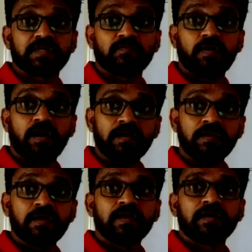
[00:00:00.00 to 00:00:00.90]
of
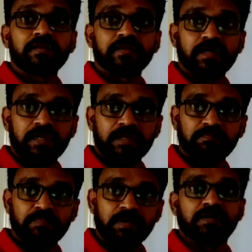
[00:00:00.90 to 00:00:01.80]
all real
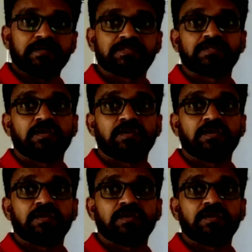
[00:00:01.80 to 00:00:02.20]
numbers.